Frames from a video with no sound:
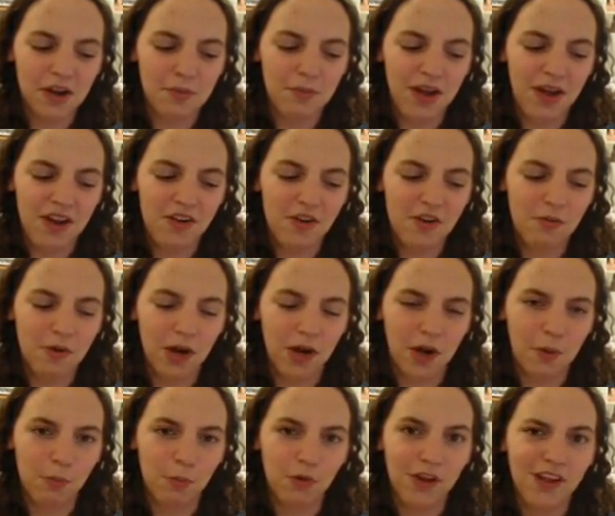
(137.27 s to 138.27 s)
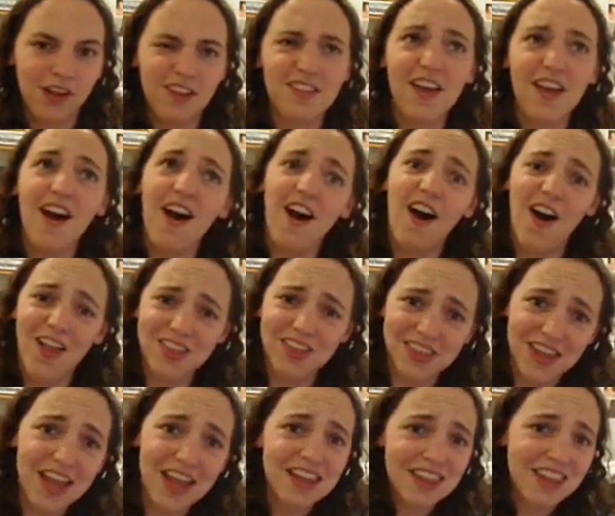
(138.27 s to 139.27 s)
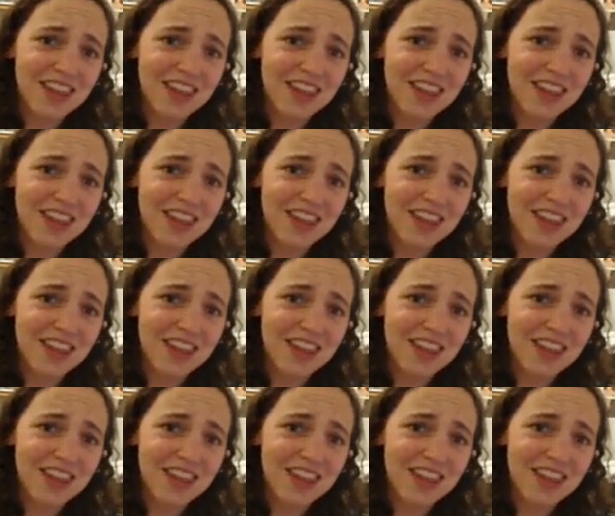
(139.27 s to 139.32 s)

men don't wear capris, unless